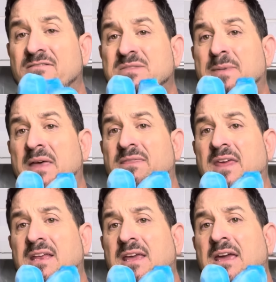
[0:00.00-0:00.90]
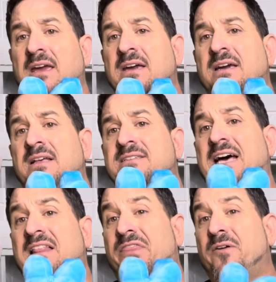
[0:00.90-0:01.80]
spend the
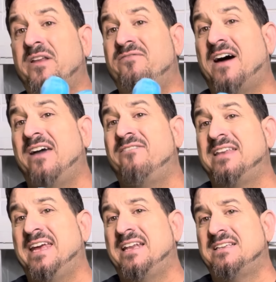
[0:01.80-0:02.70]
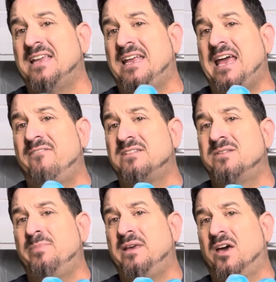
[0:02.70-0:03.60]
$1.35 and get it and have it
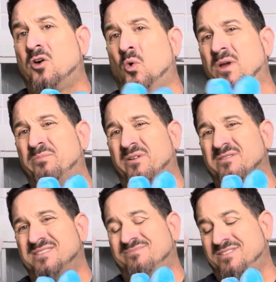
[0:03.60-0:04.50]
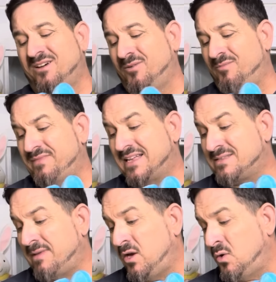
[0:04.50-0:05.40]
to be a coin purse. So
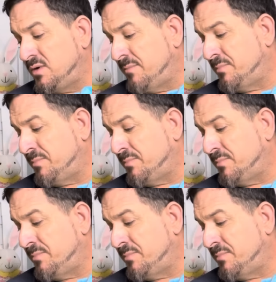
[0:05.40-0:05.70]
that's my own